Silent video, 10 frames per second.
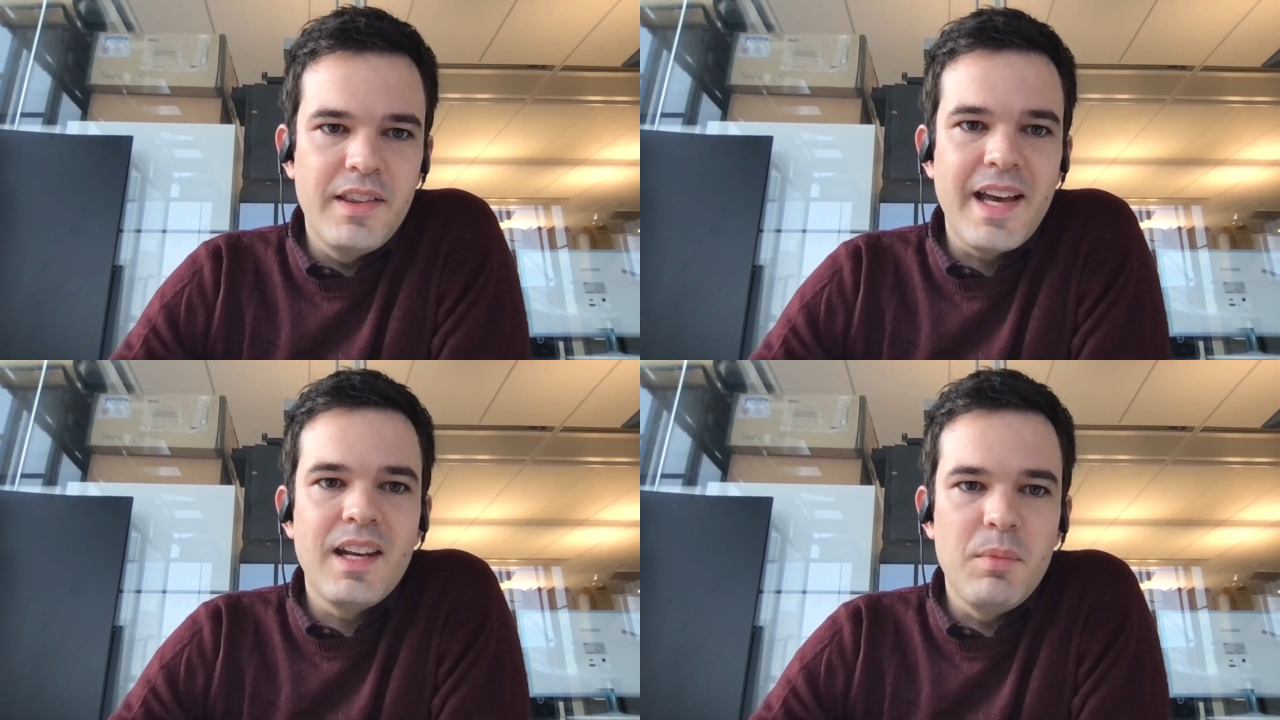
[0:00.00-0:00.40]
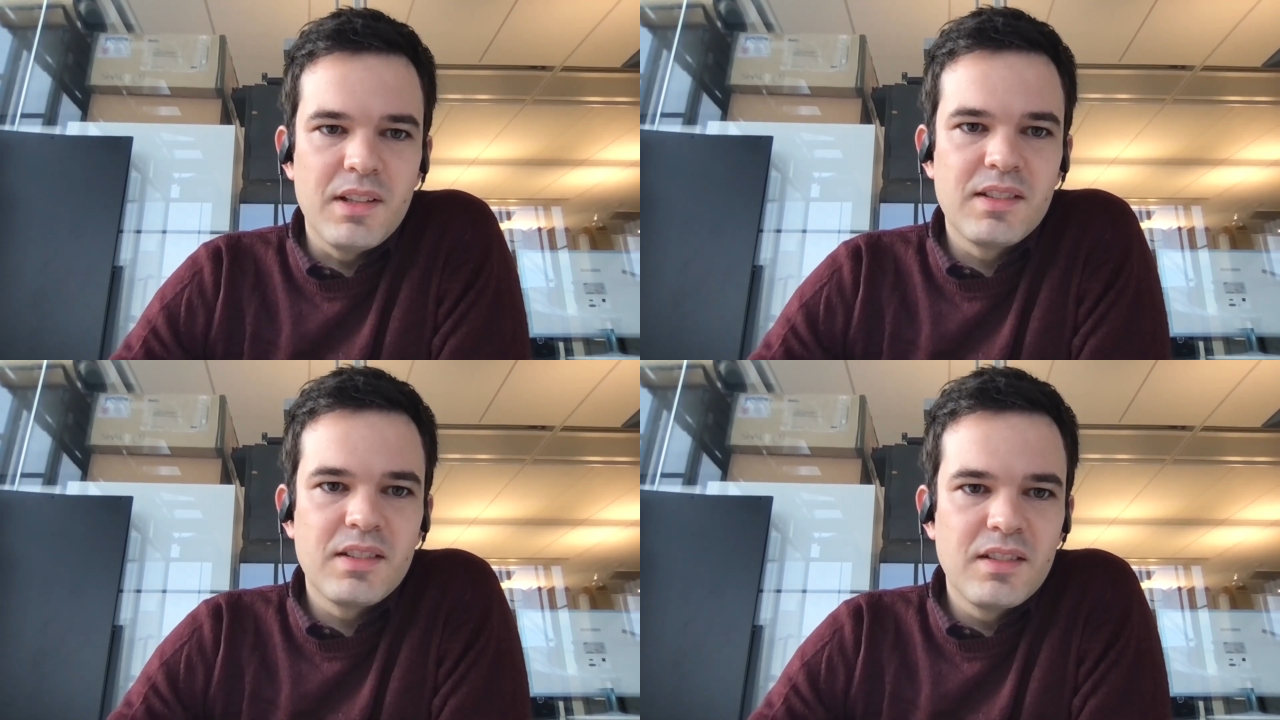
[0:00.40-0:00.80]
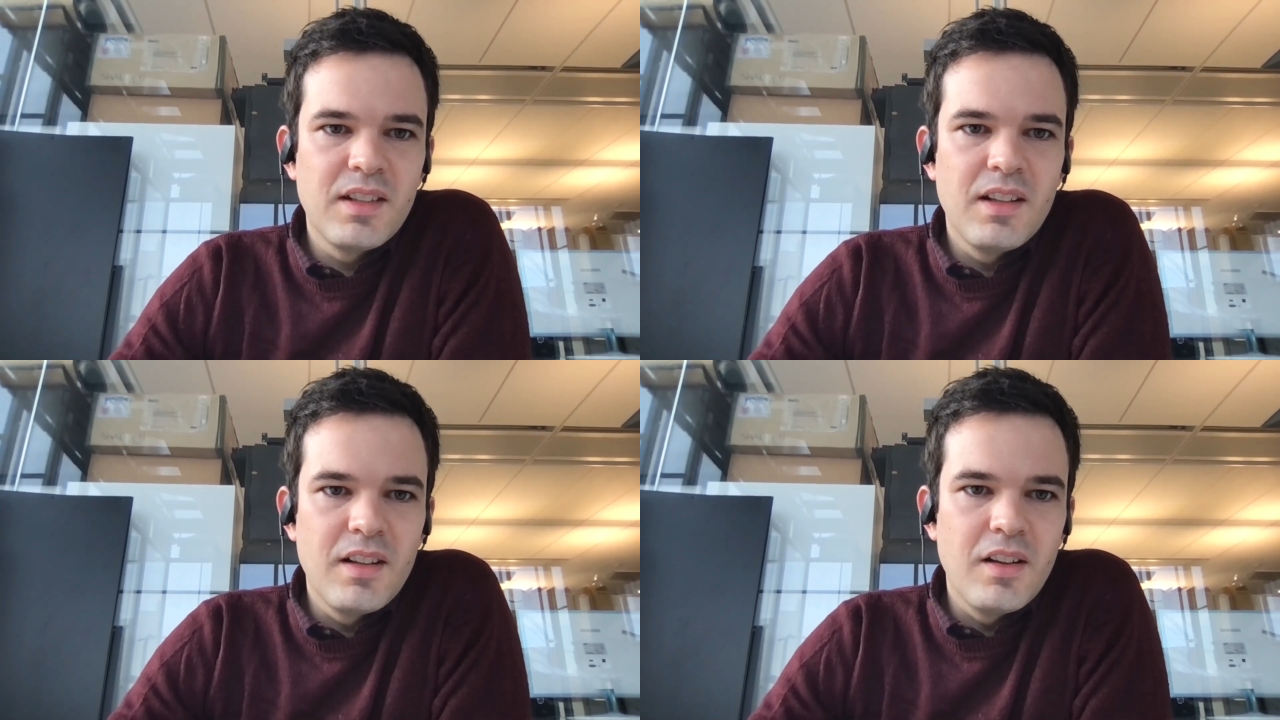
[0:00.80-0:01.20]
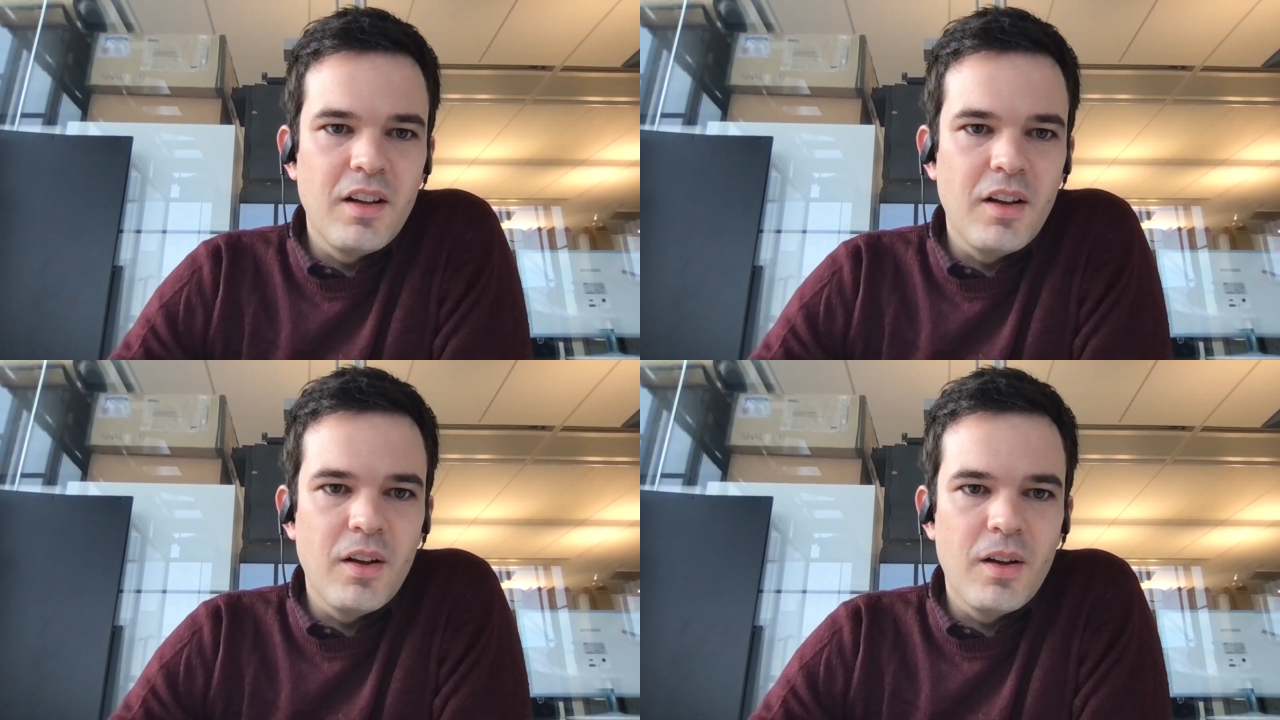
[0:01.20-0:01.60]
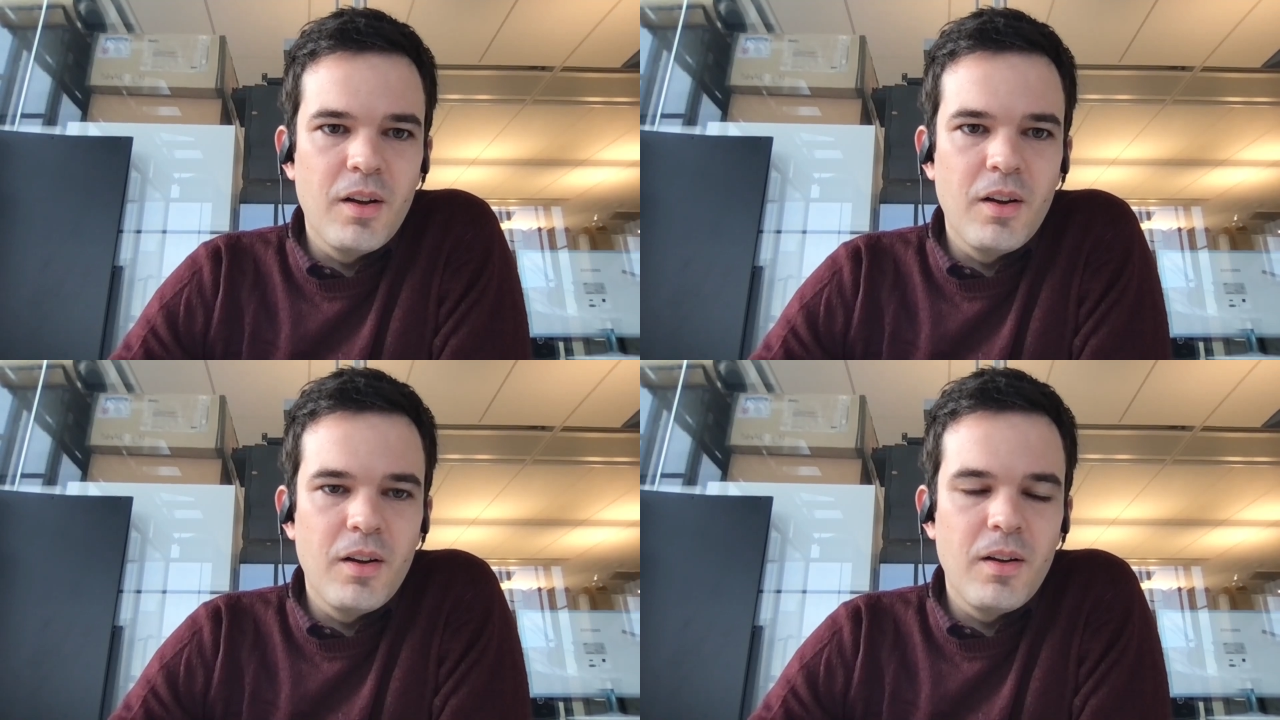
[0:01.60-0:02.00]
dynamics are
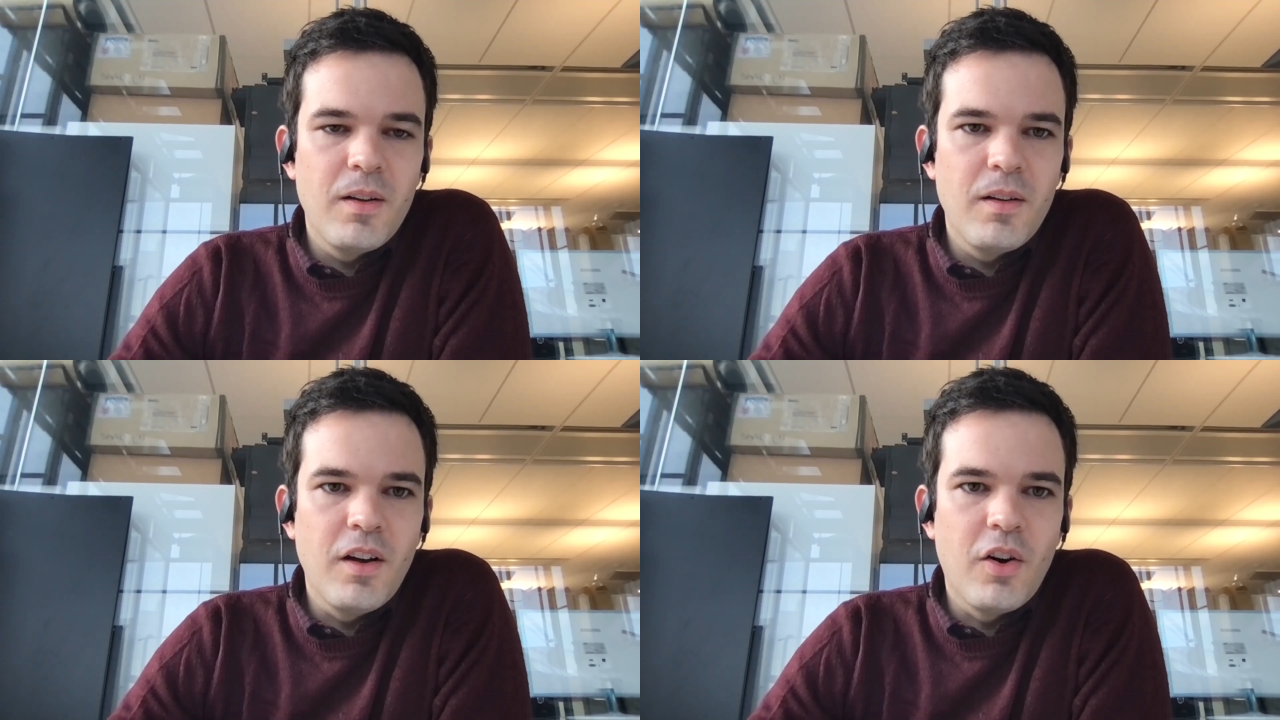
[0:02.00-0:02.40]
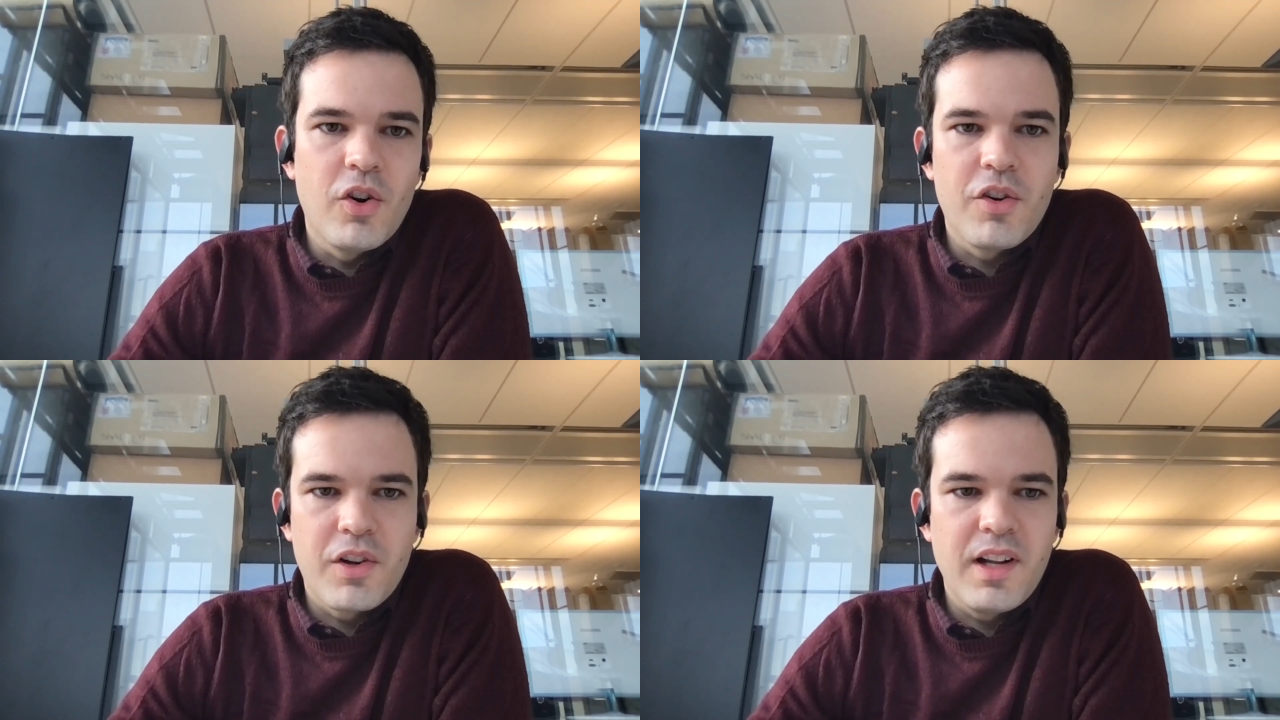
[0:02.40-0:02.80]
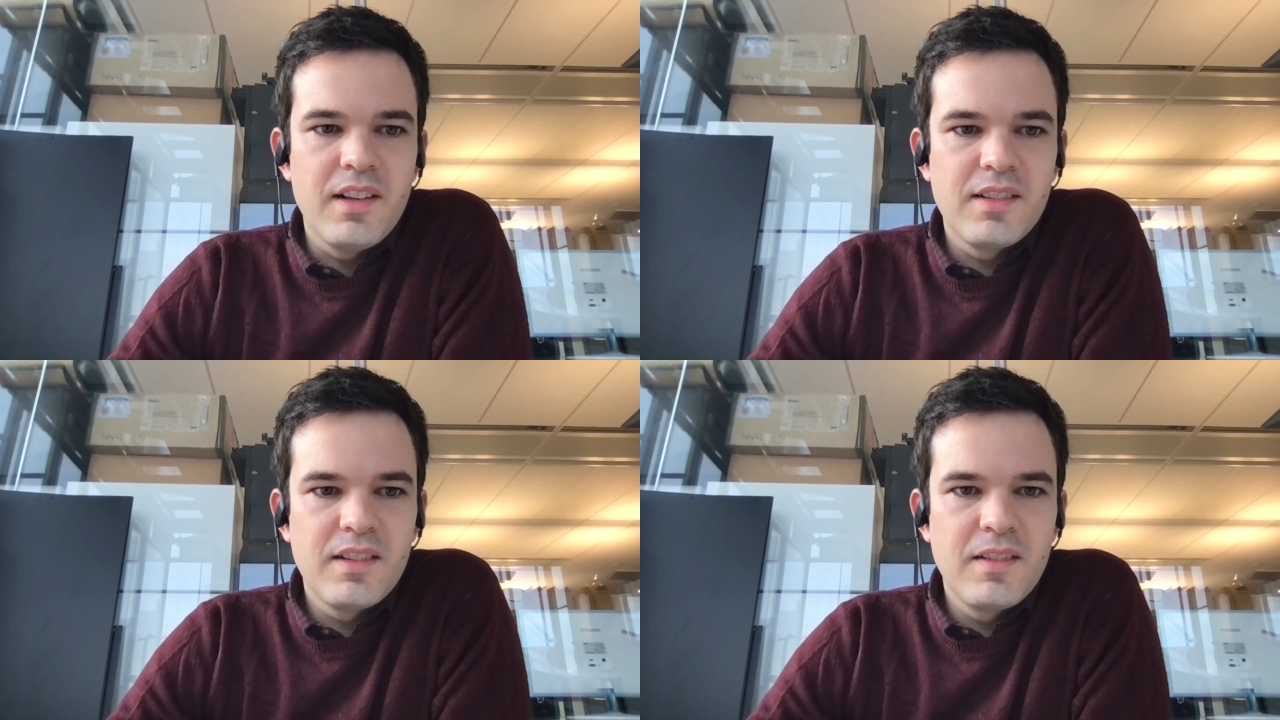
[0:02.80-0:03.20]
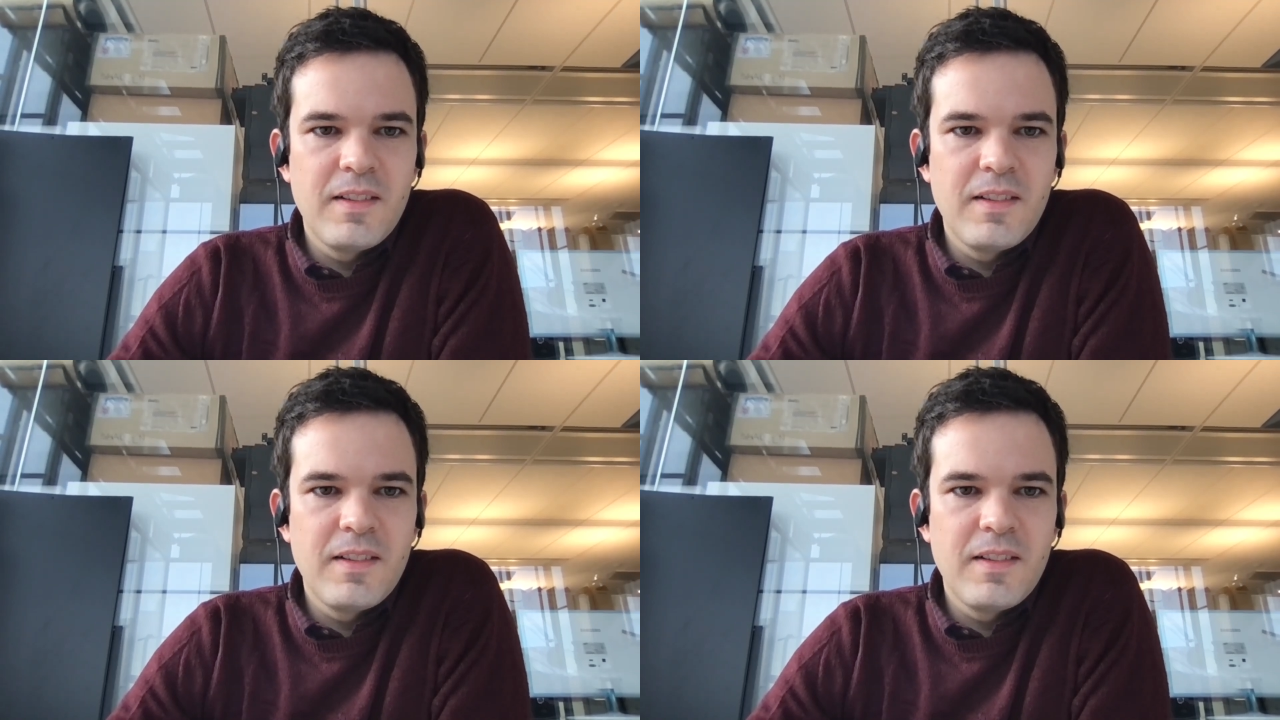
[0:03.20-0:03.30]
organized.